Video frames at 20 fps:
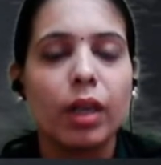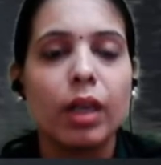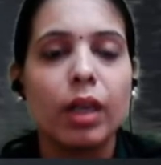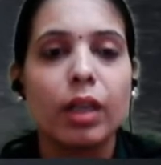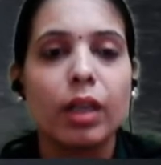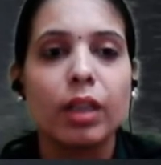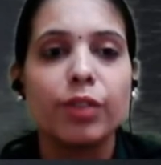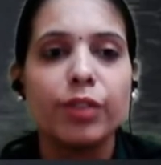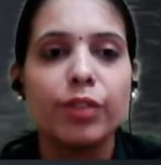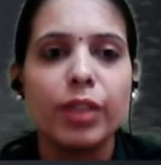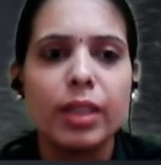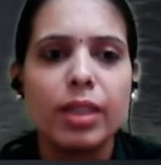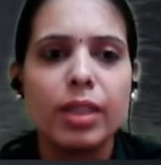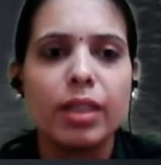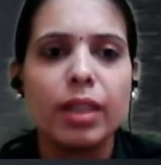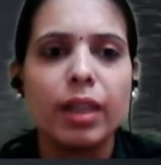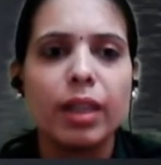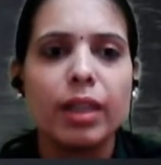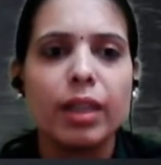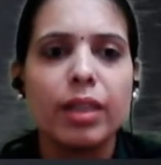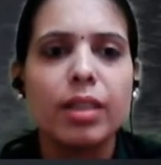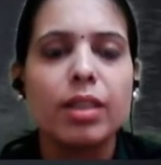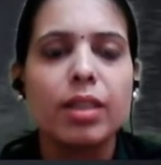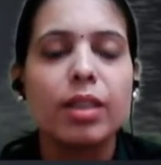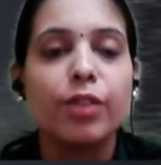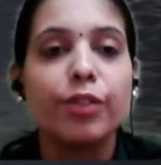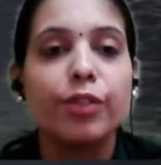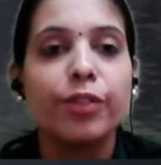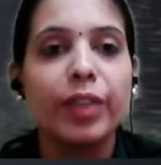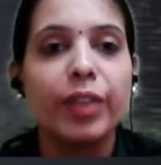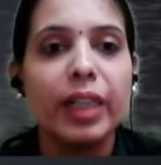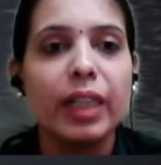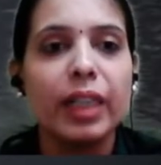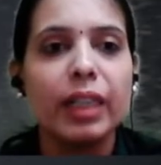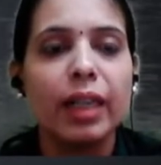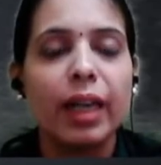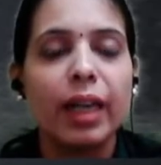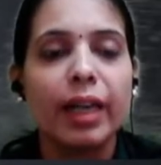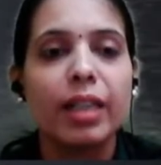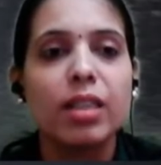The first thing is the field
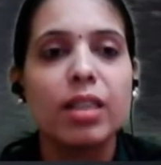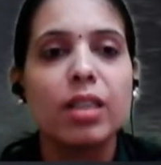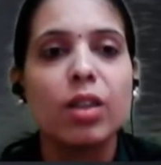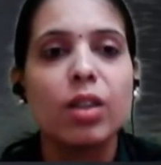lines,